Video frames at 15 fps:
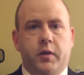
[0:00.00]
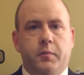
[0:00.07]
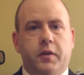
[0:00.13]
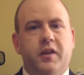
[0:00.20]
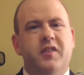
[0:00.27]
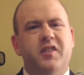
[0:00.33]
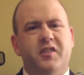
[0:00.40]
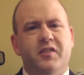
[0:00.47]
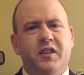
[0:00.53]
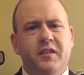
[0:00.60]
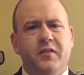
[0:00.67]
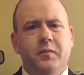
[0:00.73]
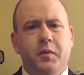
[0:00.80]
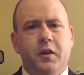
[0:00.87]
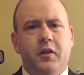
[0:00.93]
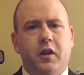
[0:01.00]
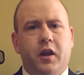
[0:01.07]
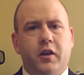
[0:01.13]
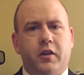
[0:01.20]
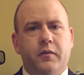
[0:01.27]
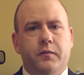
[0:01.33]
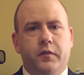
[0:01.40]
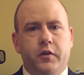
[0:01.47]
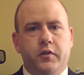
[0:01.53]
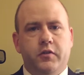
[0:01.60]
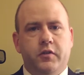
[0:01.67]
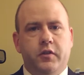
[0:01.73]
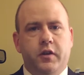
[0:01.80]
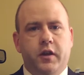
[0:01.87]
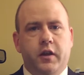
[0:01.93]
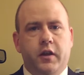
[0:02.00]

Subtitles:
because there seems to be a lot of confusion